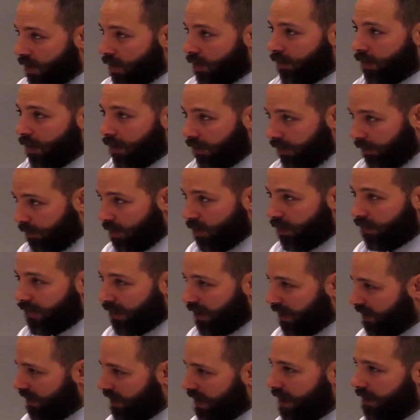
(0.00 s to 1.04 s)
you in order to move
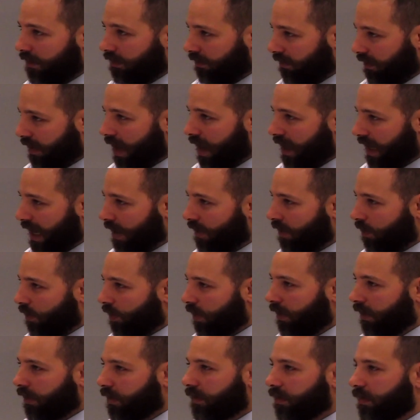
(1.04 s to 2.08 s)
it? Is that kind of how it
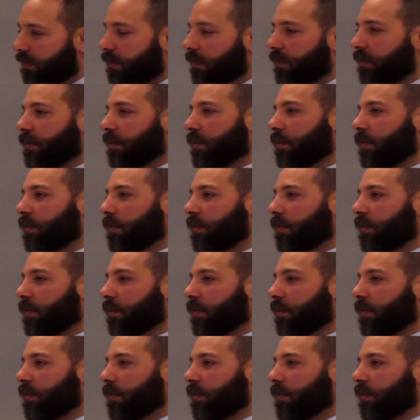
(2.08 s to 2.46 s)
works?